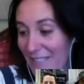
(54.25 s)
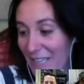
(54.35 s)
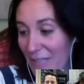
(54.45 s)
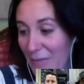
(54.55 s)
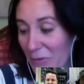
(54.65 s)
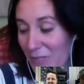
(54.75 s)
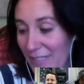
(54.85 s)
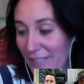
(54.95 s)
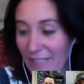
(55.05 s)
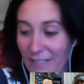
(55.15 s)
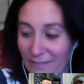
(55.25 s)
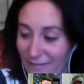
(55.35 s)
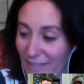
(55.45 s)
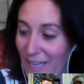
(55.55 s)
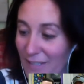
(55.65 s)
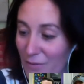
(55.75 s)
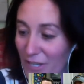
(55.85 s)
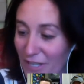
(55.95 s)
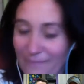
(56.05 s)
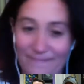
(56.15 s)
Ted Rose CC on
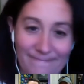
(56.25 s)
Twitter.